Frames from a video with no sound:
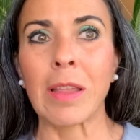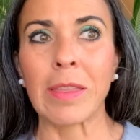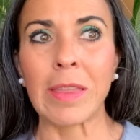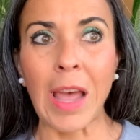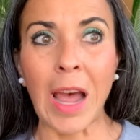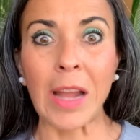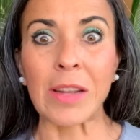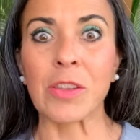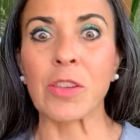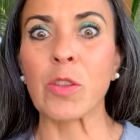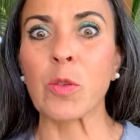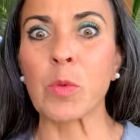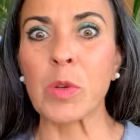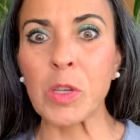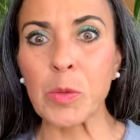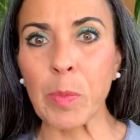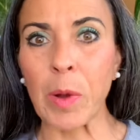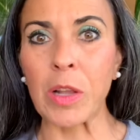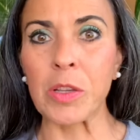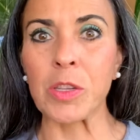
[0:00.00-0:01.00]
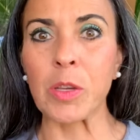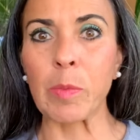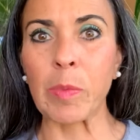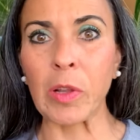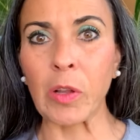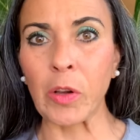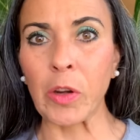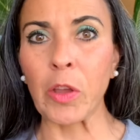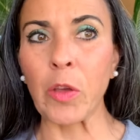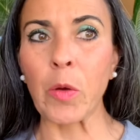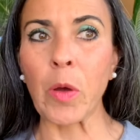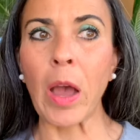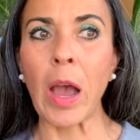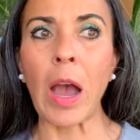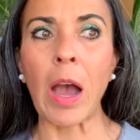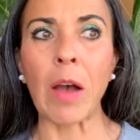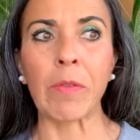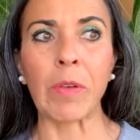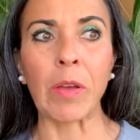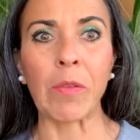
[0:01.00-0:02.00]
that's the responsibility you have.